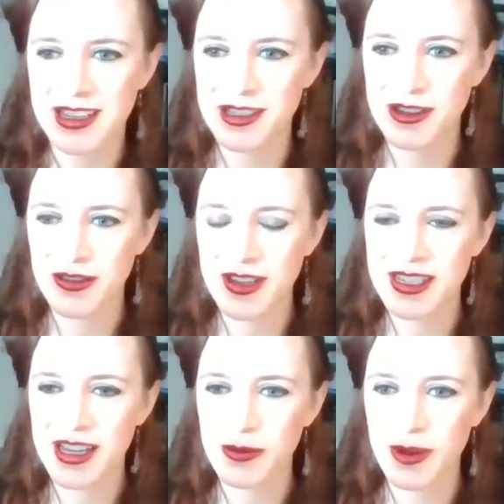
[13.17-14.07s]
so if I
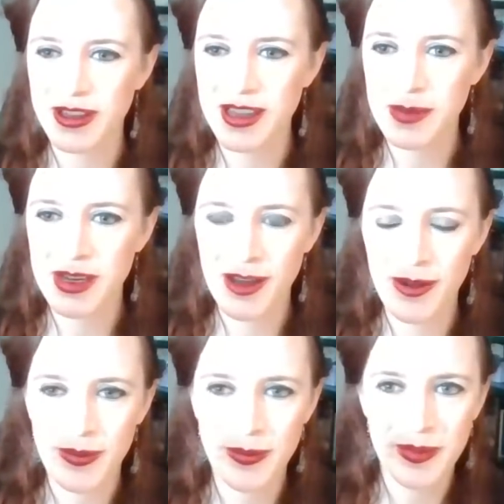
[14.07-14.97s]
sound weird, let me know
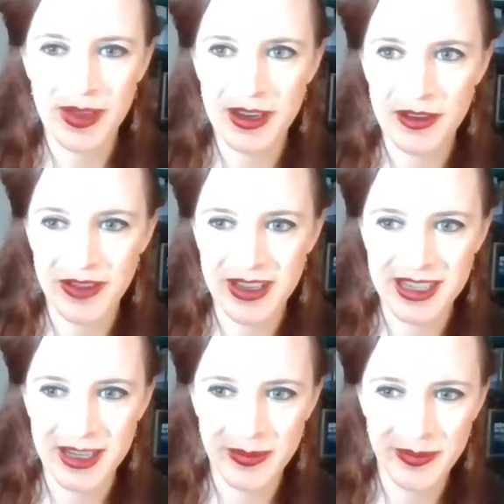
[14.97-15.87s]
and I'll fix it.